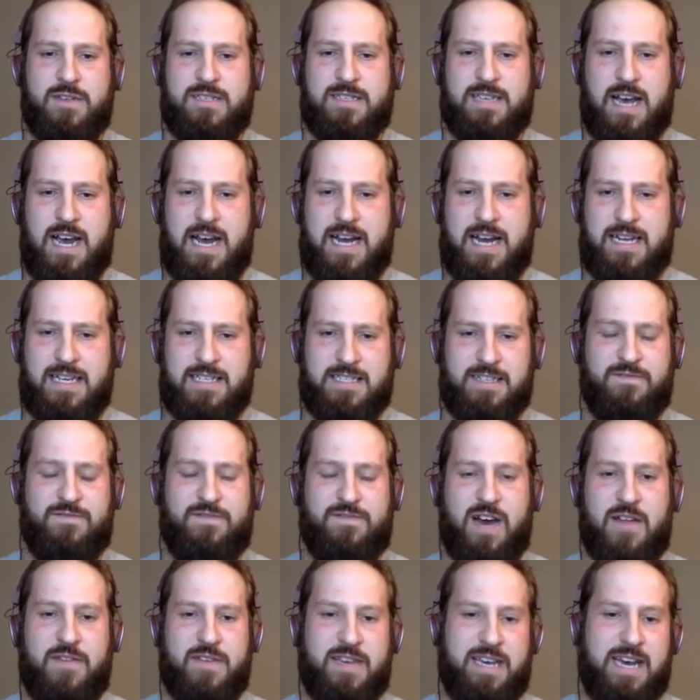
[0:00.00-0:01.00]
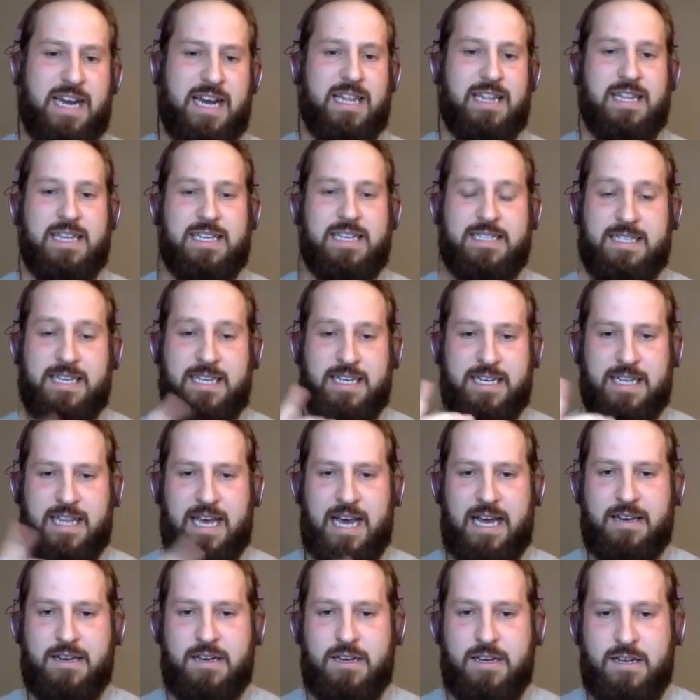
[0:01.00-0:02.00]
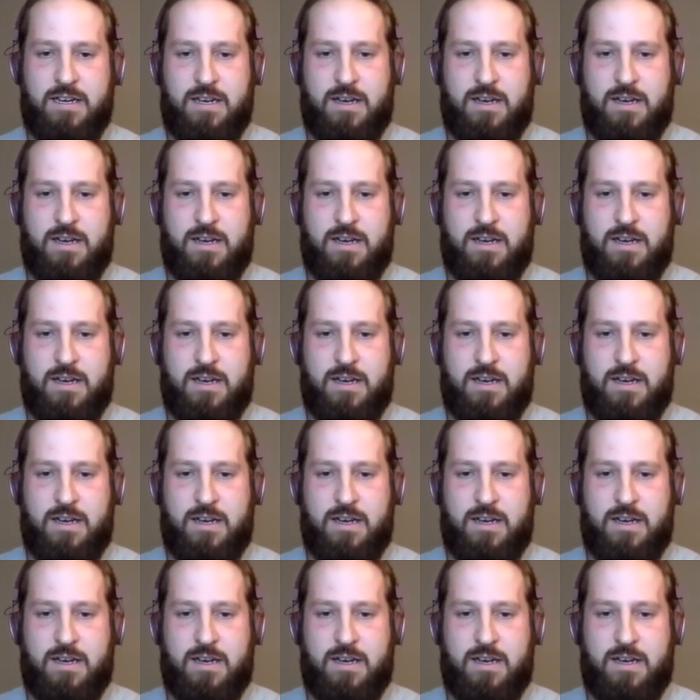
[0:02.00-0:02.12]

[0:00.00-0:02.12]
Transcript: signings and finally kind of listening to that